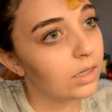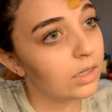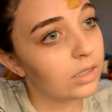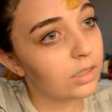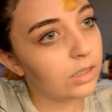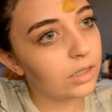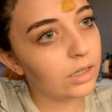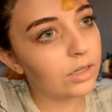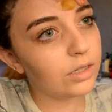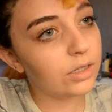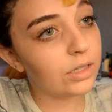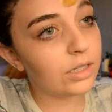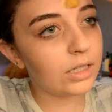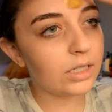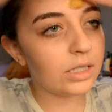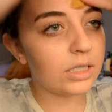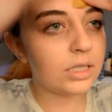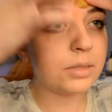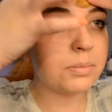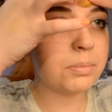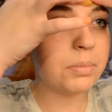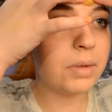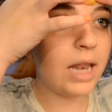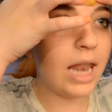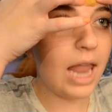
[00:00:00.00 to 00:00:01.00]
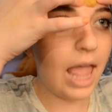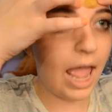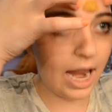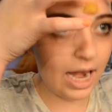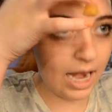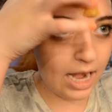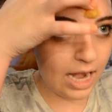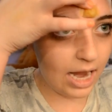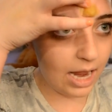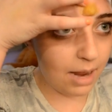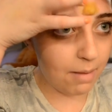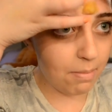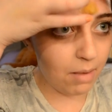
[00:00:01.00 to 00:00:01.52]
So just
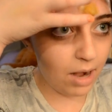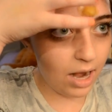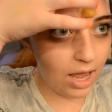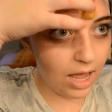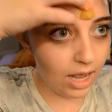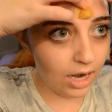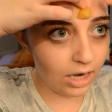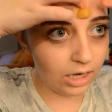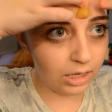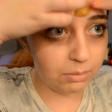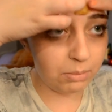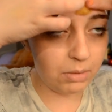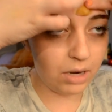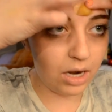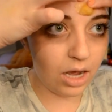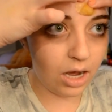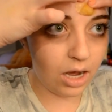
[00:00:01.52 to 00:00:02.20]
blend, blend.